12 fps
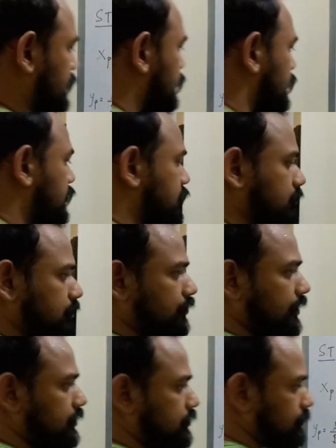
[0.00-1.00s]
So you're just
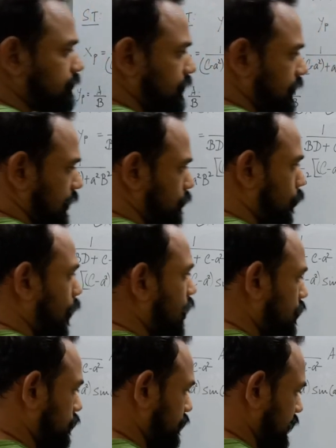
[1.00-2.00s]
going to get
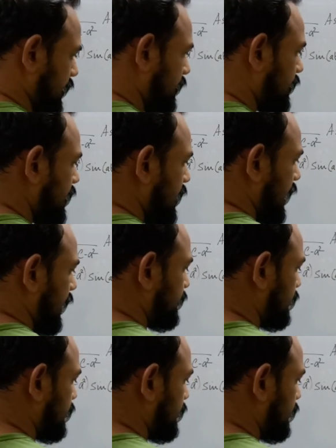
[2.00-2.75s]
1 over there, and